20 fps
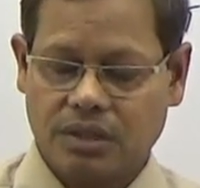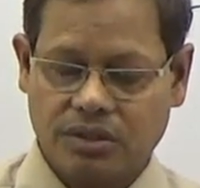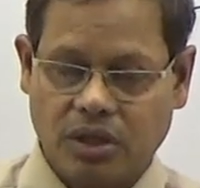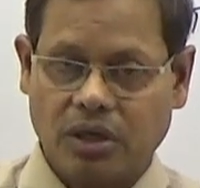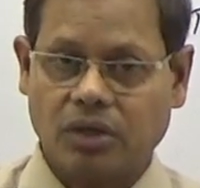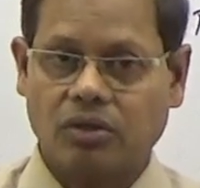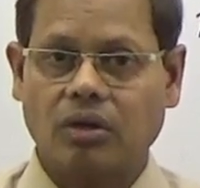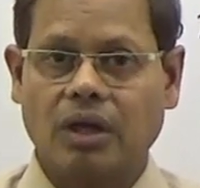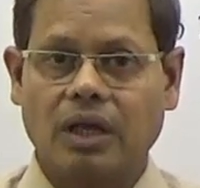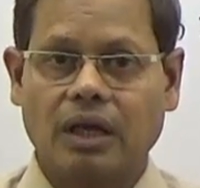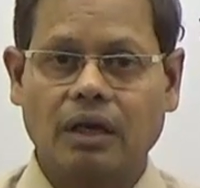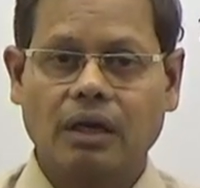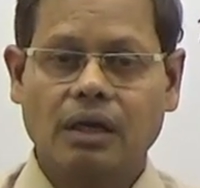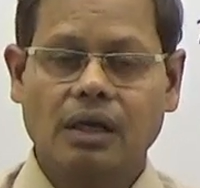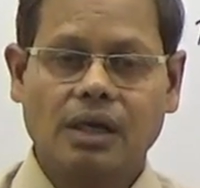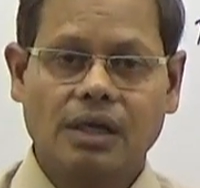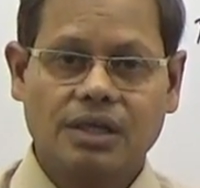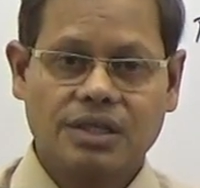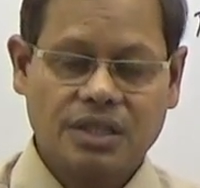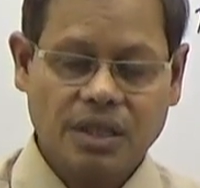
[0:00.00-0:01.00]
circular,
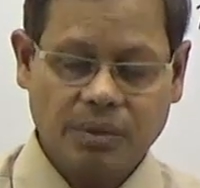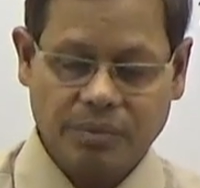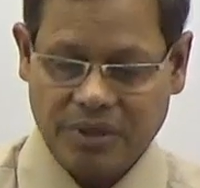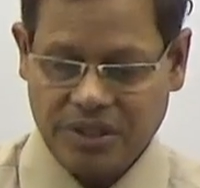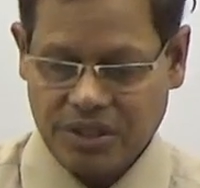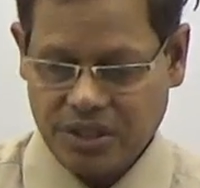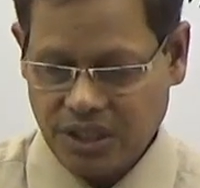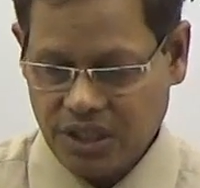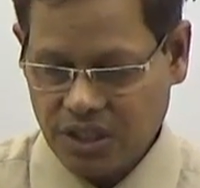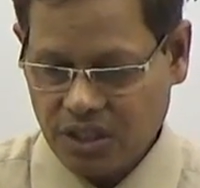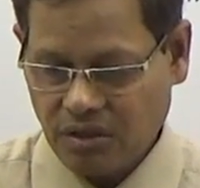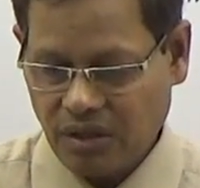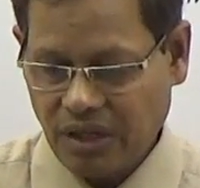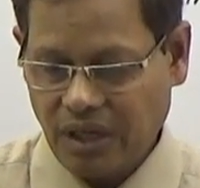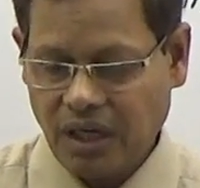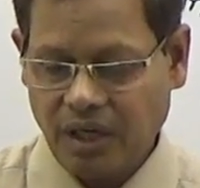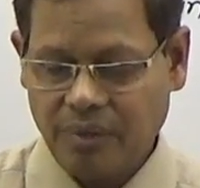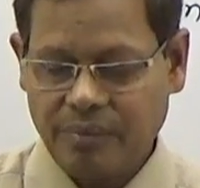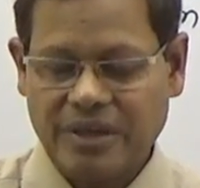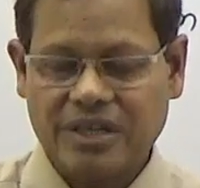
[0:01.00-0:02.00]
CBSE
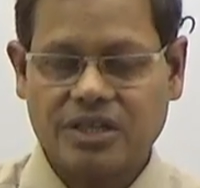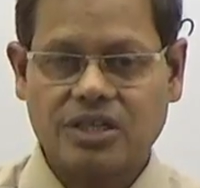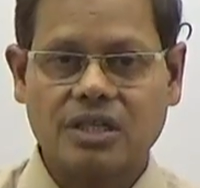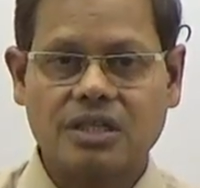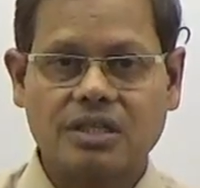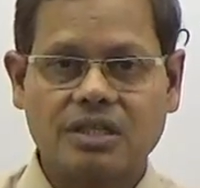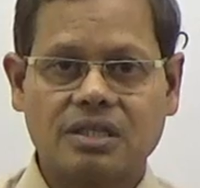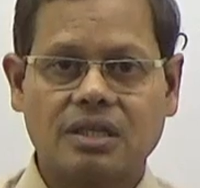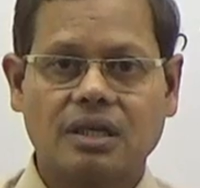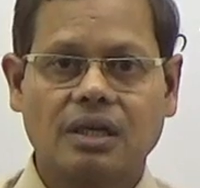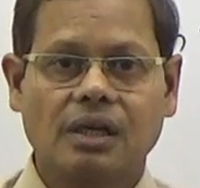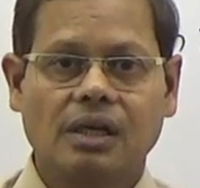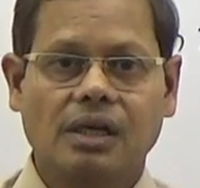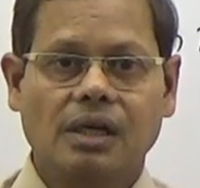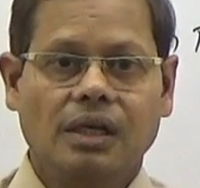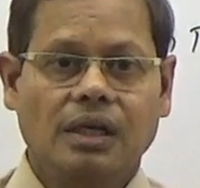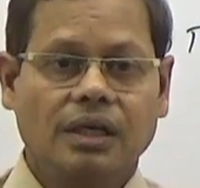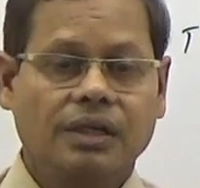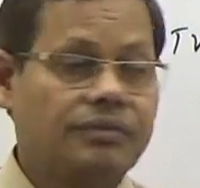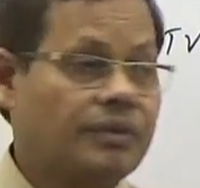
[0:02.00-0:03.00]
clearly mentions,
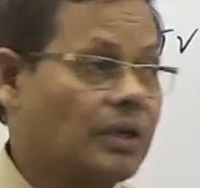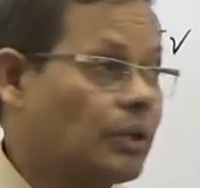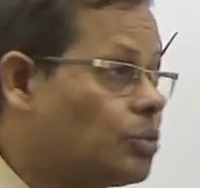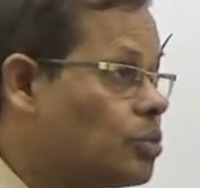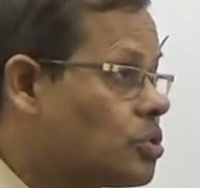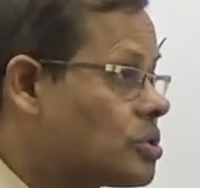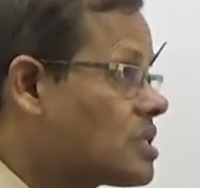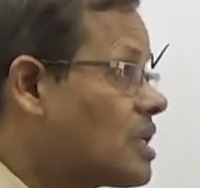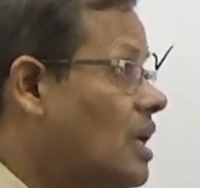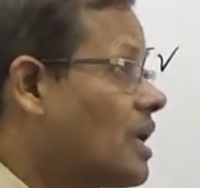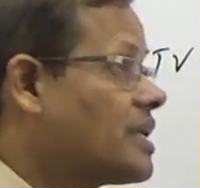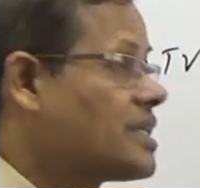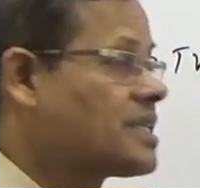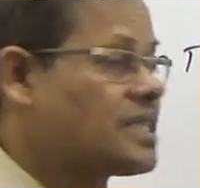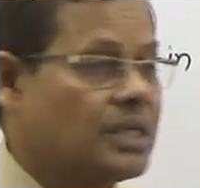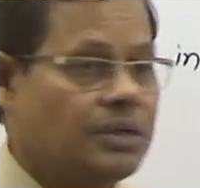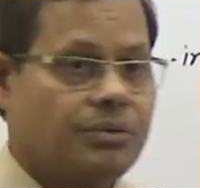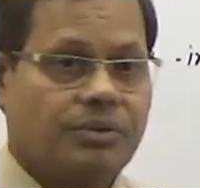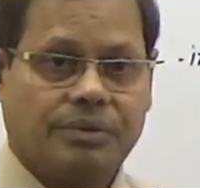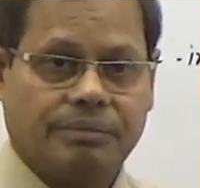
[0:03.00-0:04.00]
if the goods are
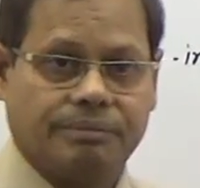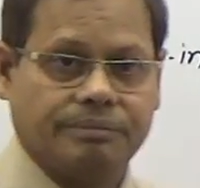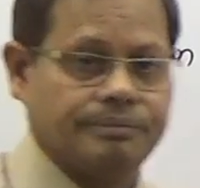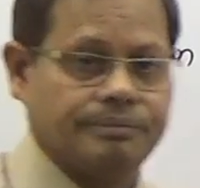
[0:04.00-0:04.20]
received,